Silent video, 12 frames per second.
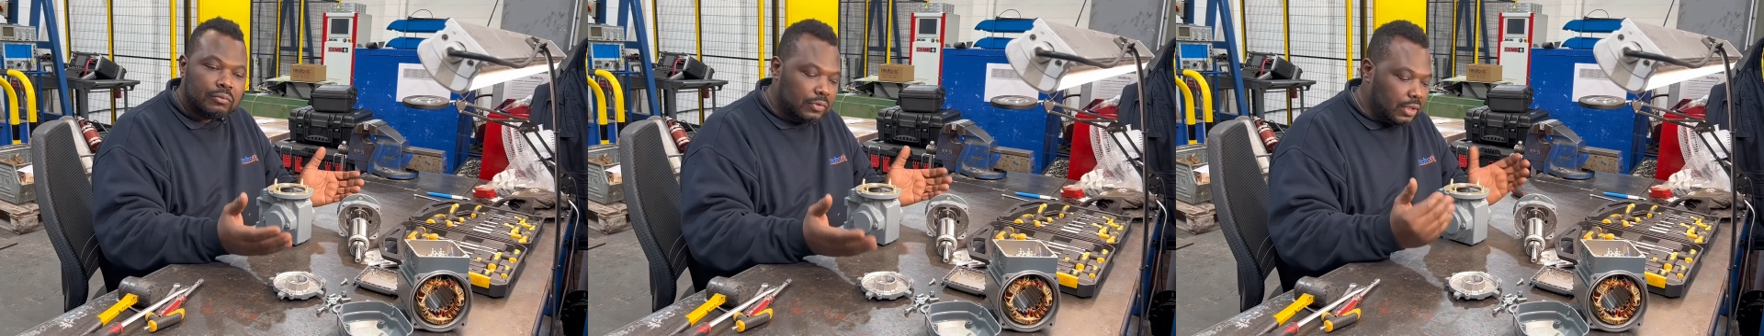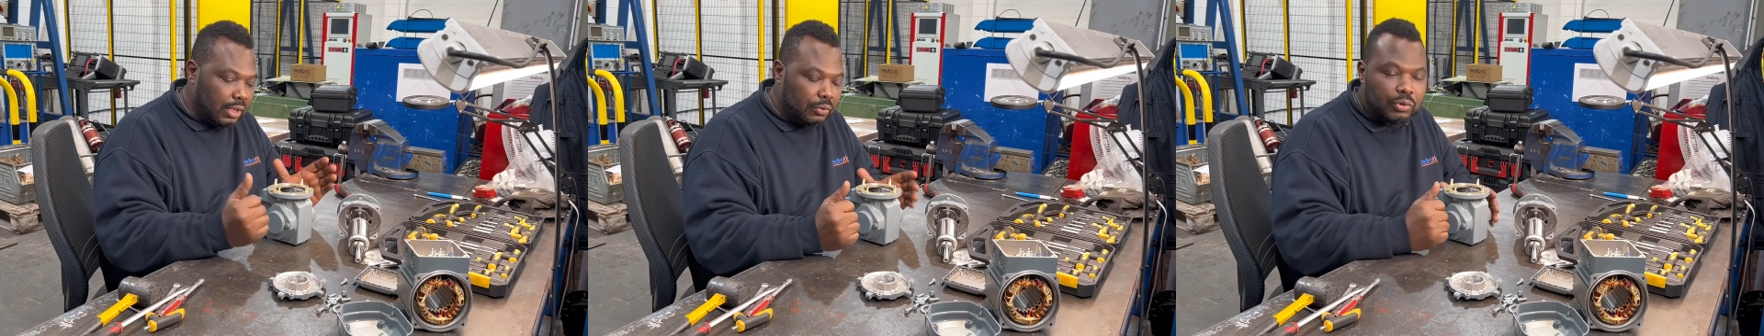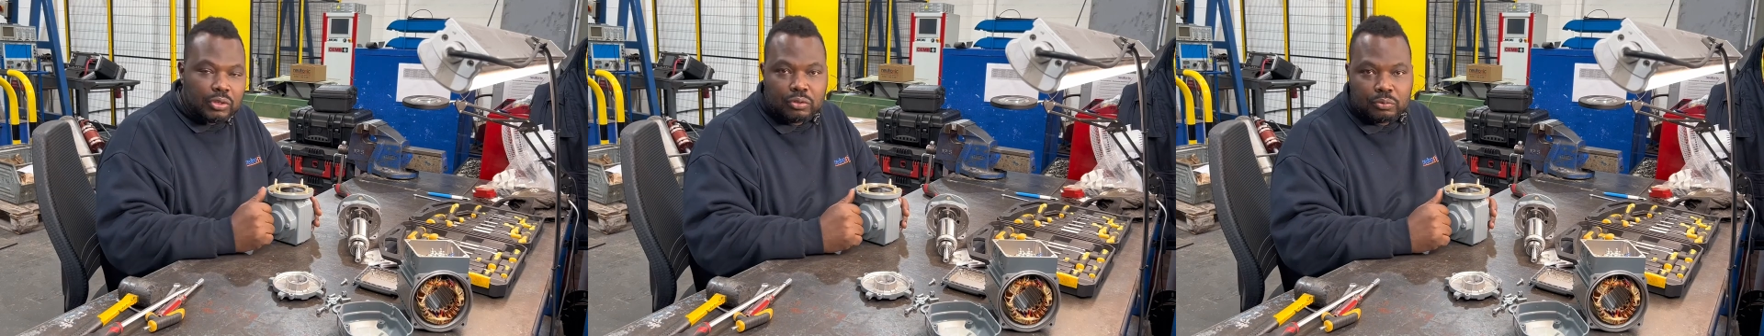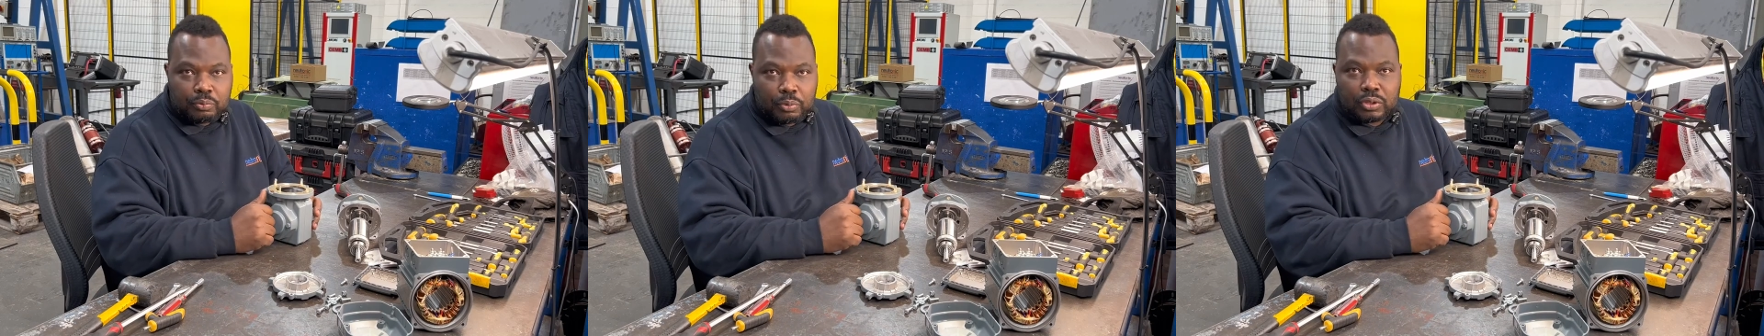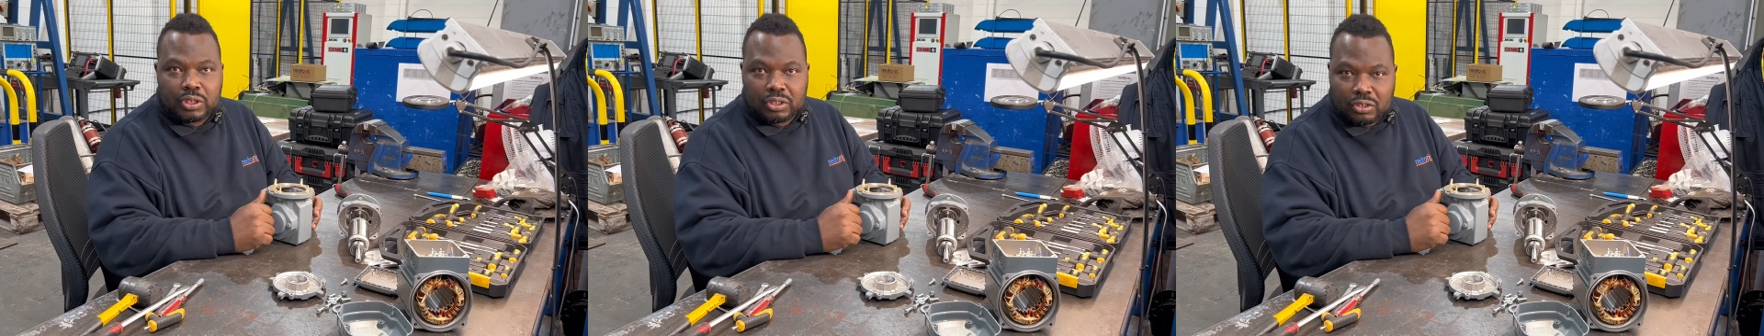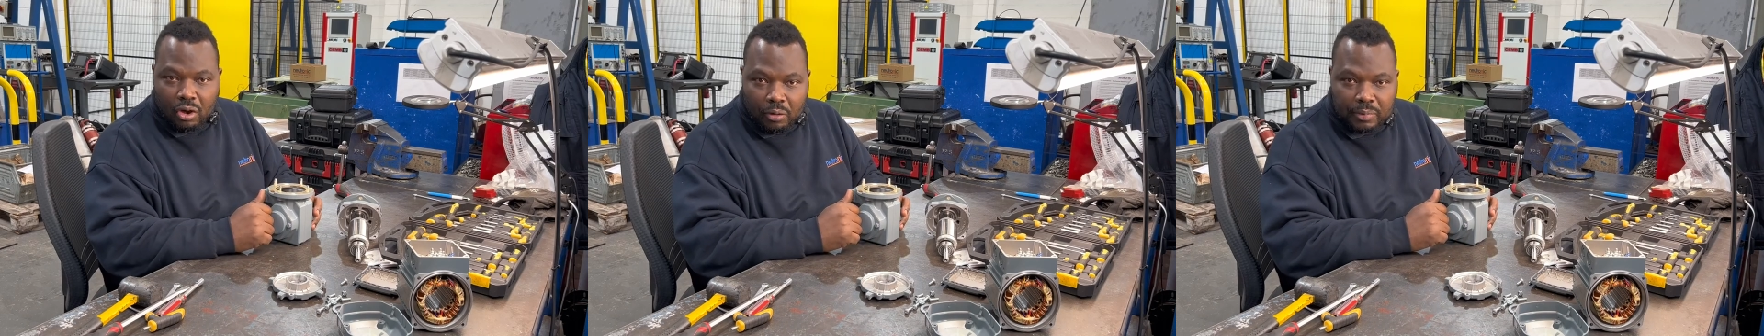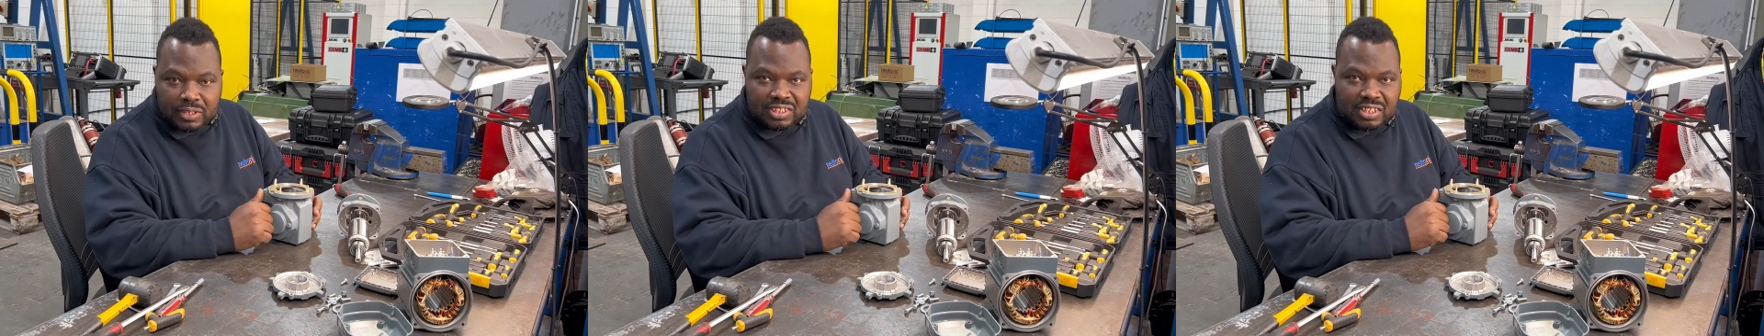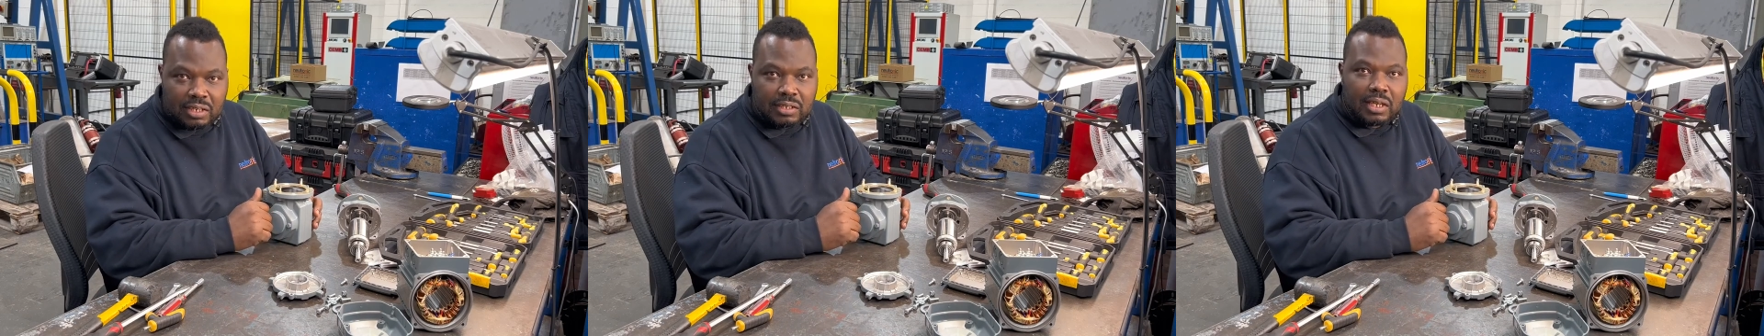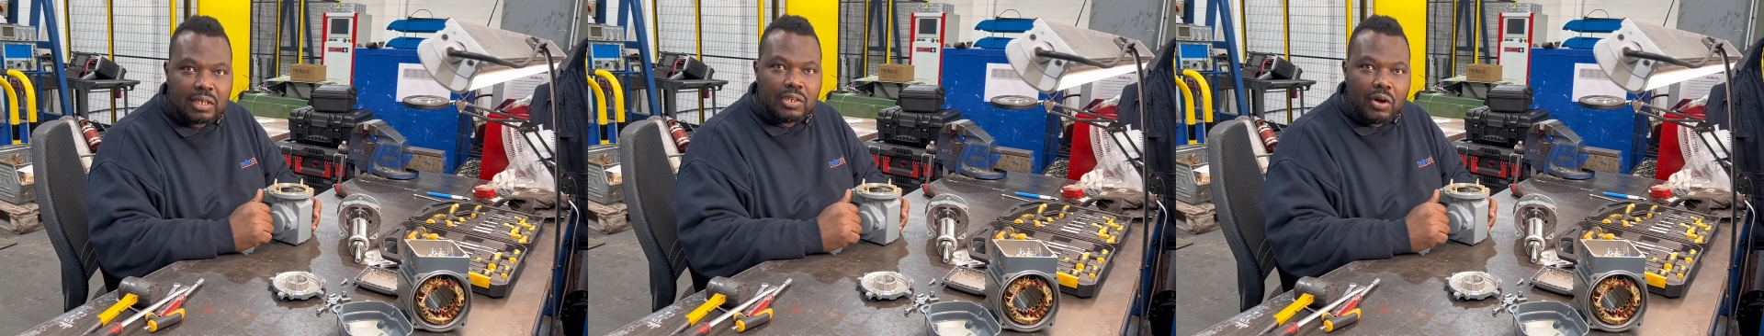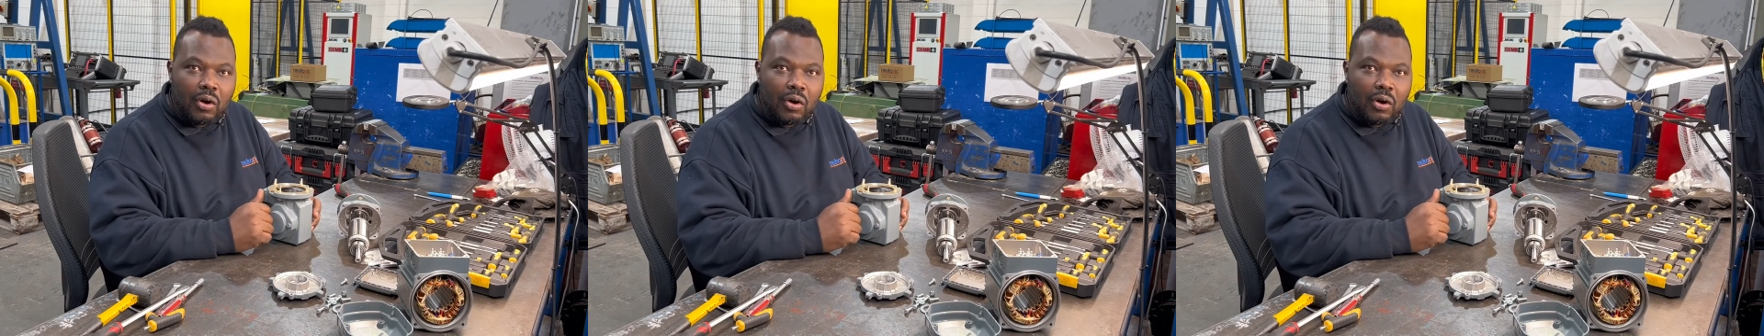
then we put a normal standard